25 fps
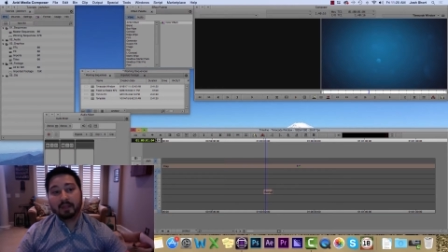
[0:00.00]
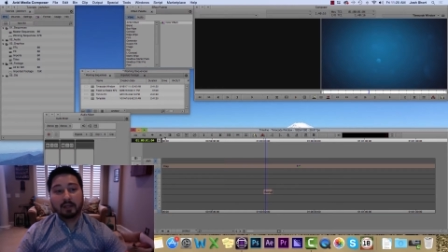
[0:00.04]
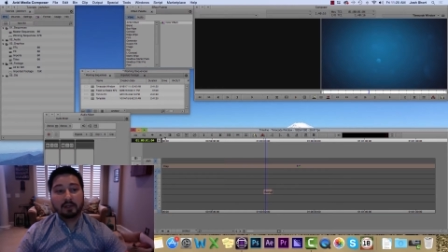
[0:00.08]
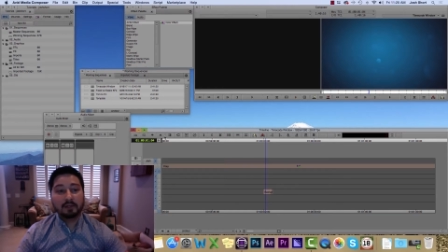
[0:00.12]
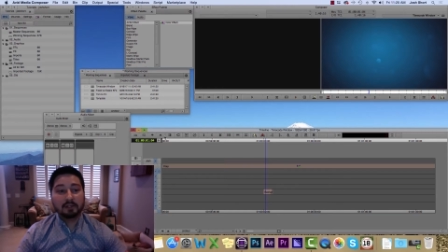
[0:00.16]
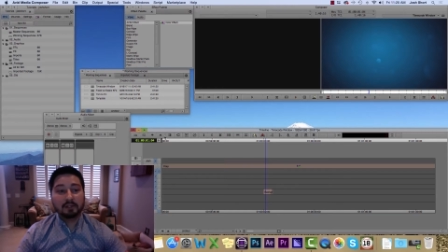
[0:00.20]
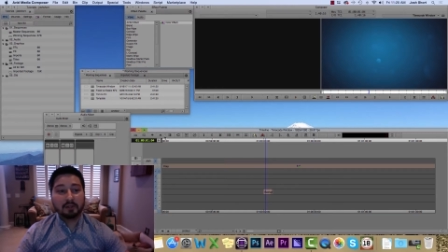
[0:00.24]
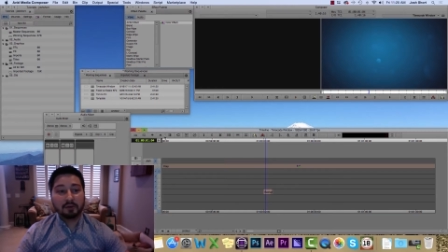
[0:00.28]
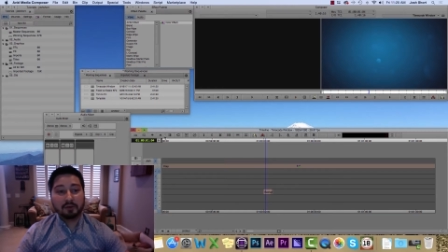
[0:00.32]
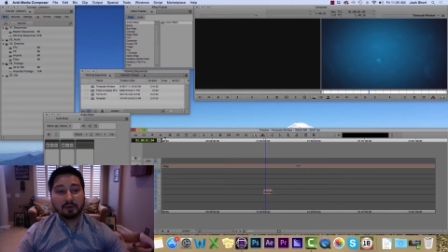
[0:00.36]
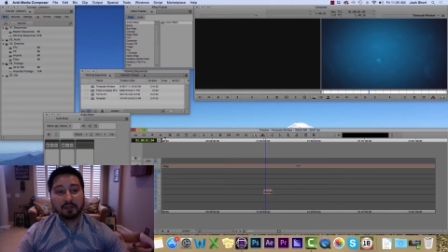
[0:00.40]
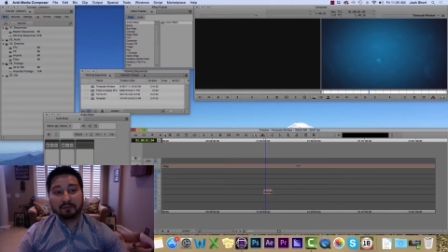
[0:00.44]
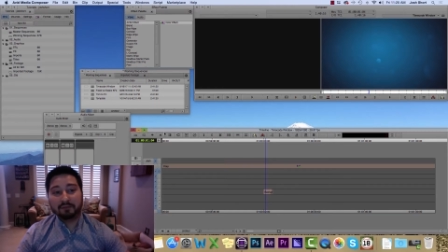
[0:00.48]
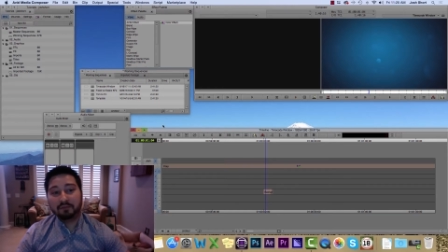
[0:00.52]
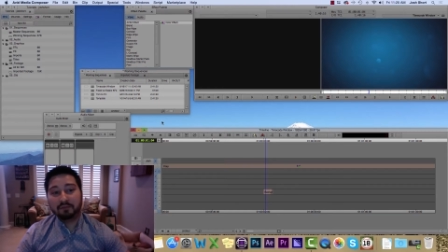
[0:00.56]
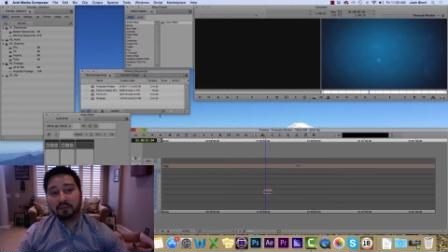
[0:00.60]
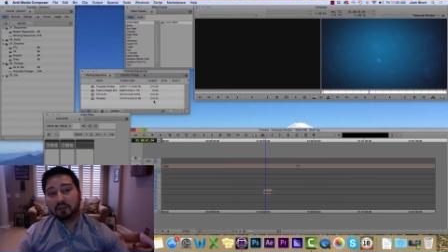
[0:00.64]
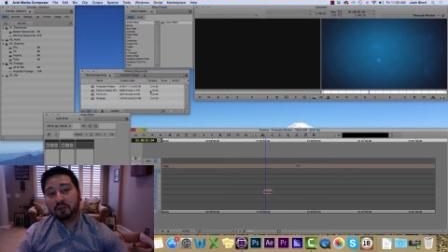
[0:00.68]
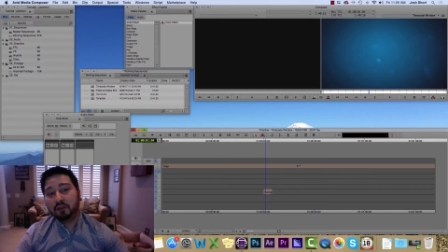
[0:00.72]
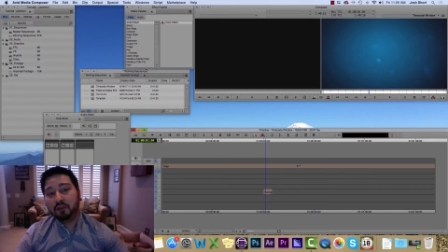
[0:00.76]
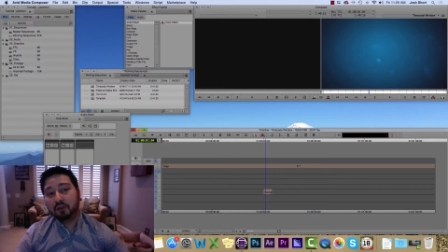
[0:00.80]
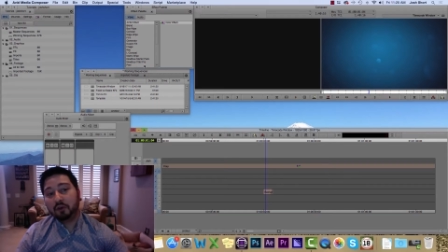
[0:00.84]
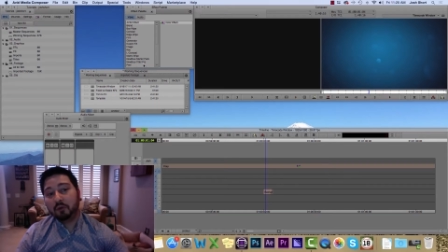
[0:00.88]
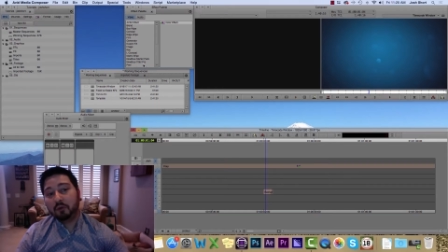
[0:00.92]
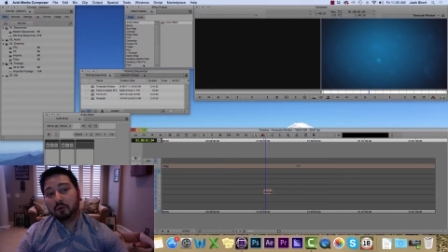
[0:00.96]
So if you
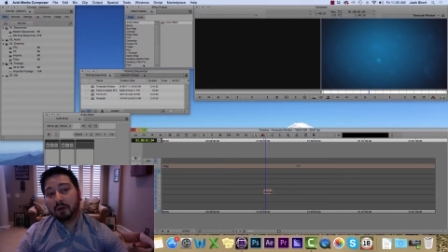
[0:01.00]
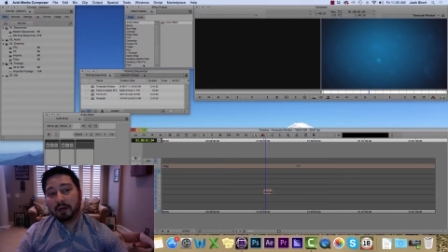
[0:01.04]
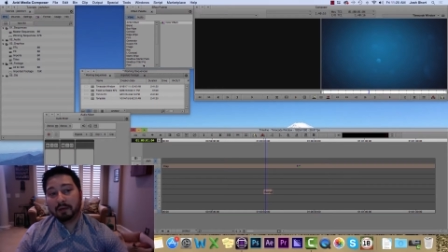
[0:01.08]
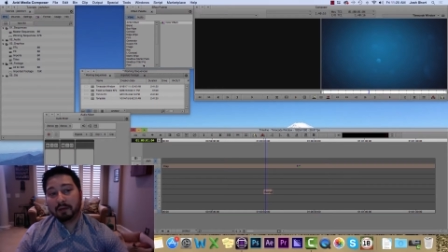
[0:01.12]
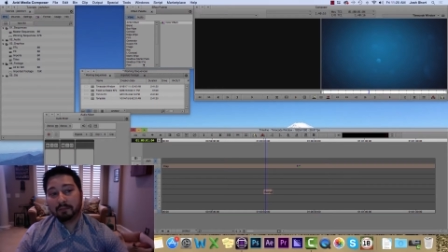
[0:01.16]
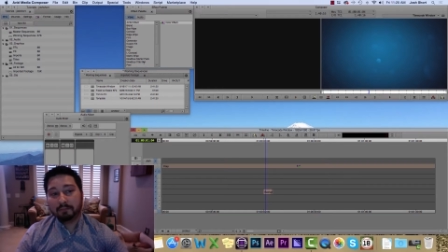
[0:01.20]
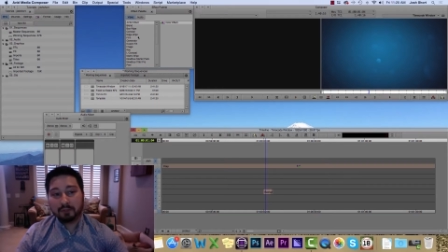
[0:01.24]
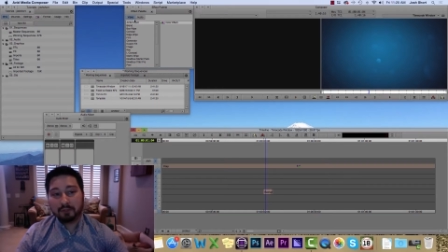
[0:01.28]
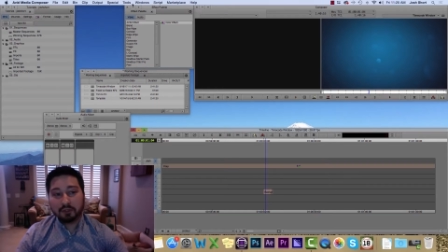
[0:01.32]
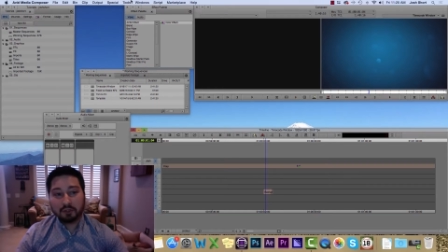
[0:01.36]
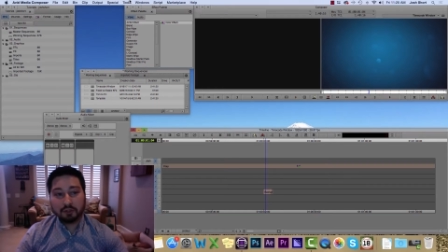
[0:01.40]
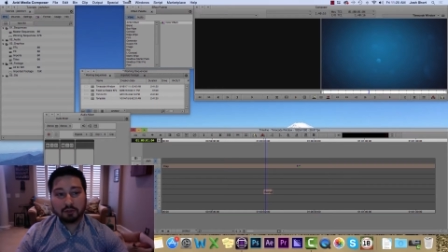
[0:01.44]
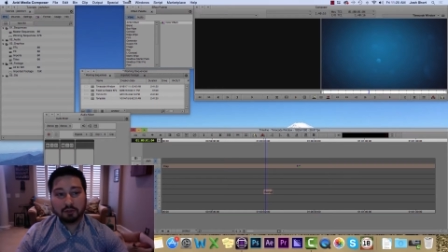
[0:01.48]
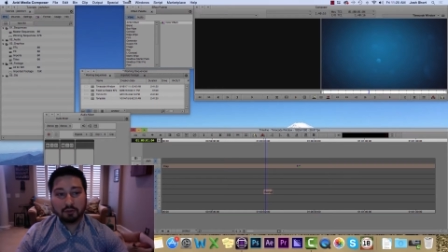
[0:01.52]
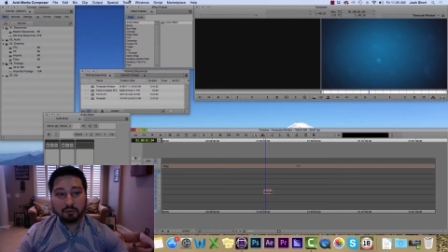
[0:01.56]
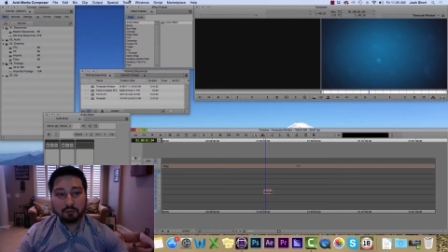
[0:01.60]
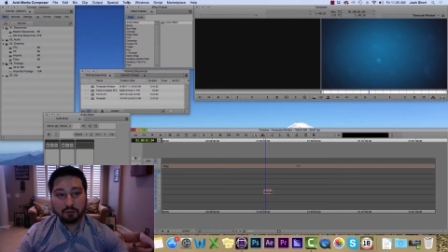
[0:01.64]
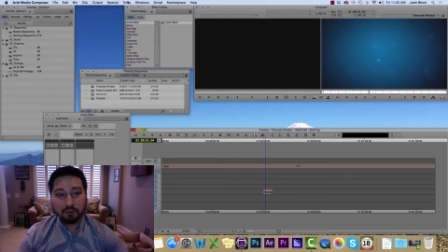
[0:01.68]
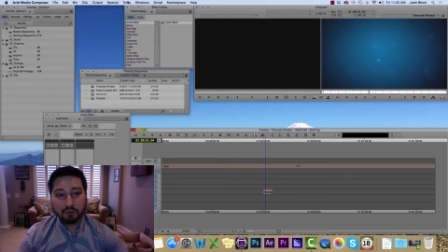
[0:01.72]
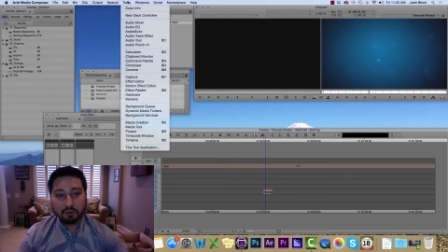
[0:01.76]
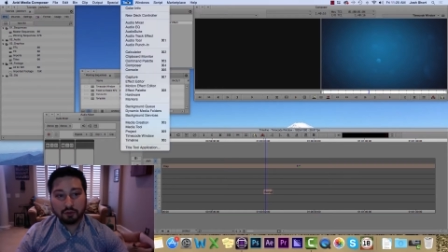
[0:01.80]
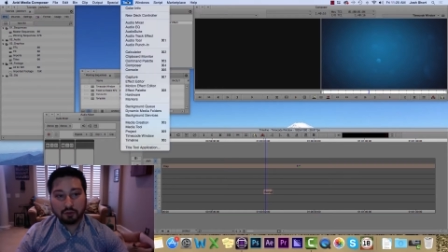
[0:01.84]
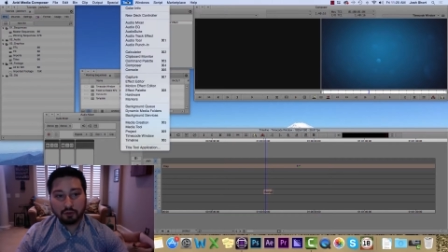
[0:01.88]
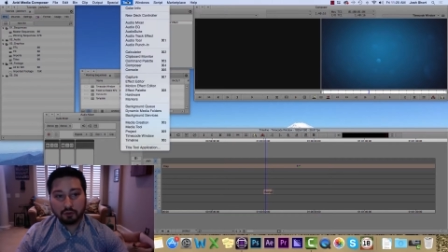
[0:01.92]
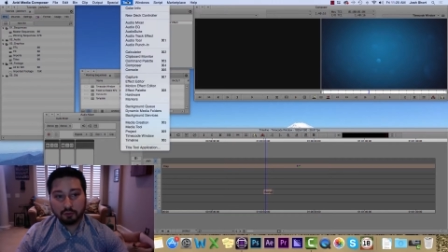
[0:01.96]
go up to
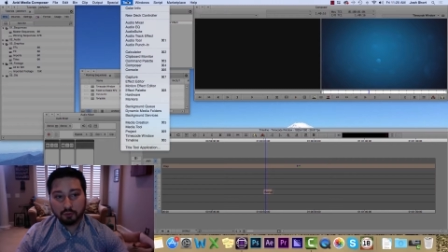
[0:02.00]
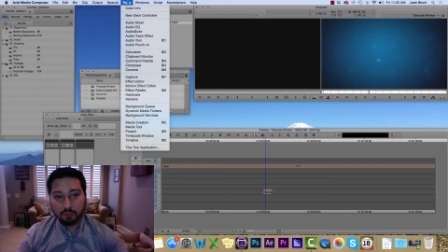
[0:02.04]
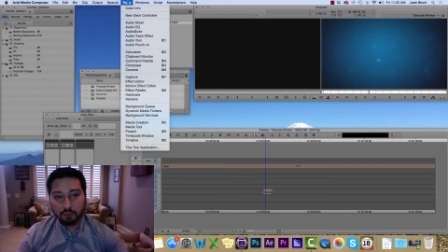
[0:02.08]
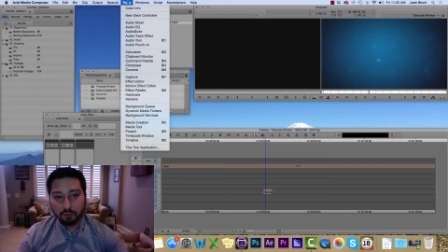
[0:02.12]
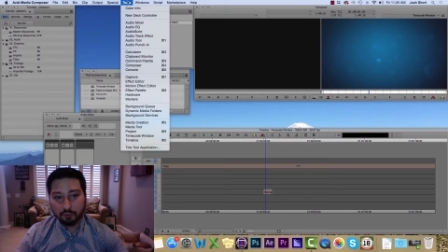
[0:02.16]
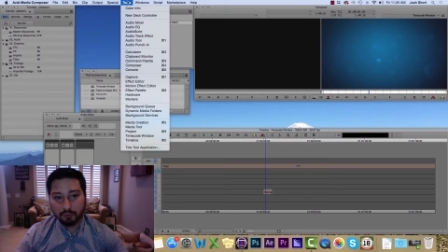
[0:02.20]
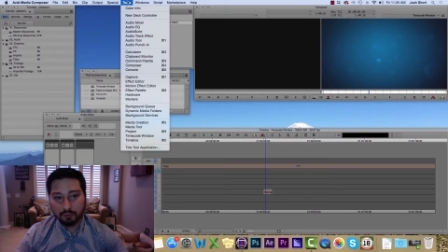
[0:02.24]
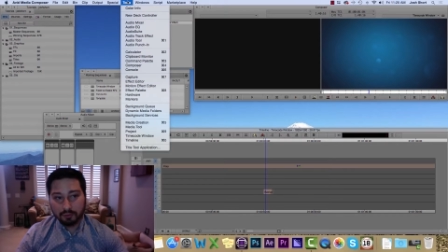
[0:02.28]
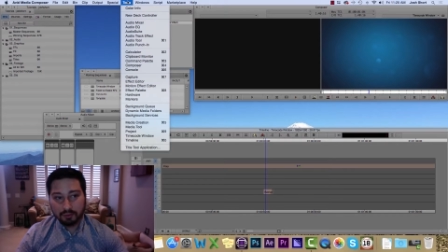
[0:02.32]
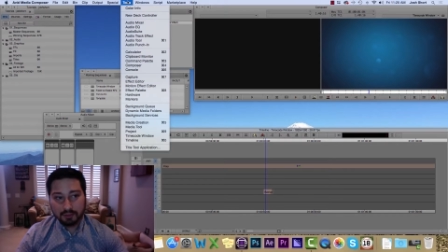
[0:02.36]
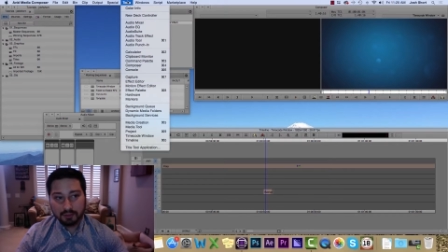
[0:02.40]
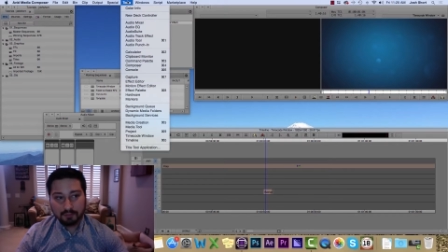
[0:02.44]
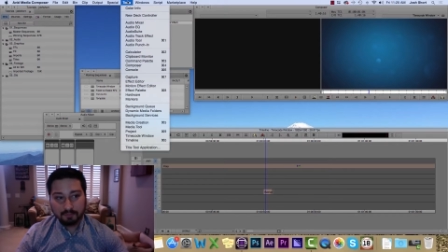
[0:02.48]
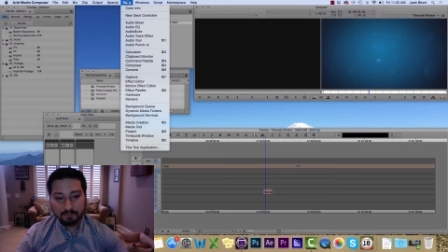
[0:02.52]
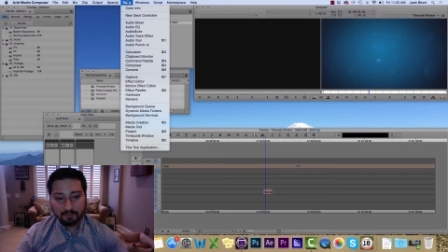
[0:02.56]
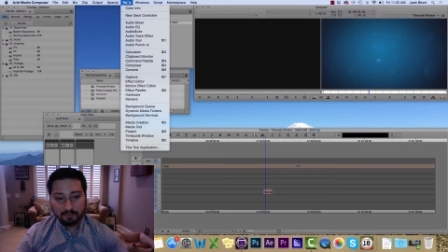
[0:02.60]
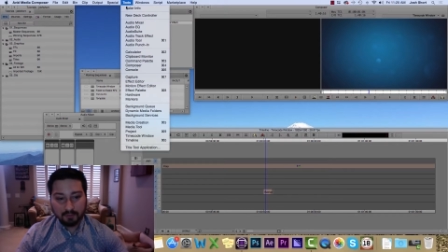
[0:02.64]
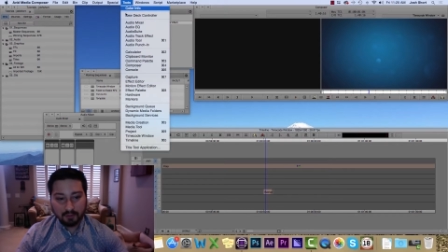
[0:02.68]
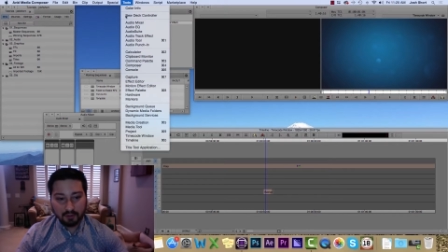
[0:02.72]
Tools,